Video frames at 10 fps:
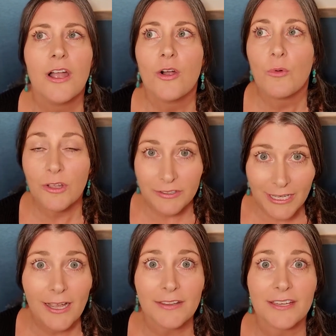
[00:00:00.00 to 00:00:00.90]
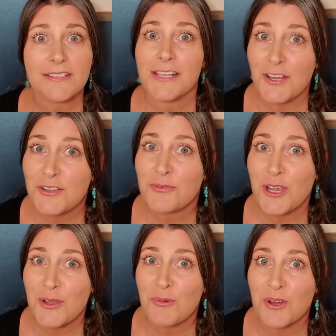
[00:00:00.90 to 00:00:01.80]
Well, yeah, that's kind of the
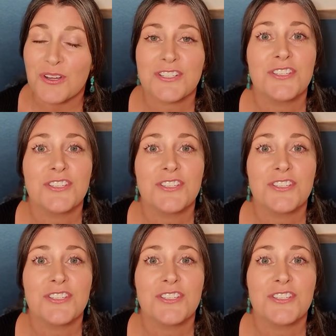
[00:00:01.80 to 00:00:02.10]
way it works.